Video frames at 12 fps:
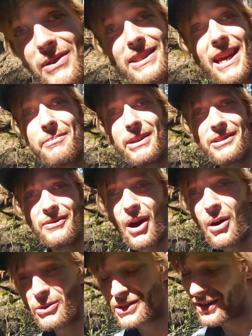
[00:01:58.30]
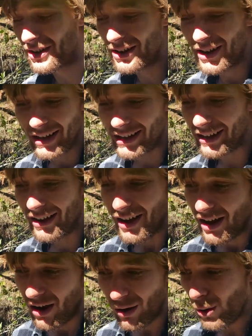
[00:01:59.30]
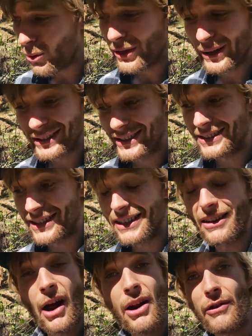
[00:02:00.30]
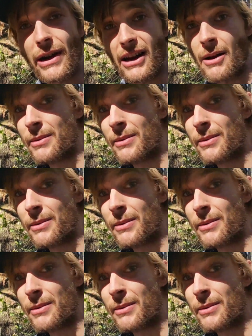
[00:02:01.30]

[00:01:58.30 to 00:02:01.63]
to 10 bits of gold. So yeah, all things considered, I don't reckon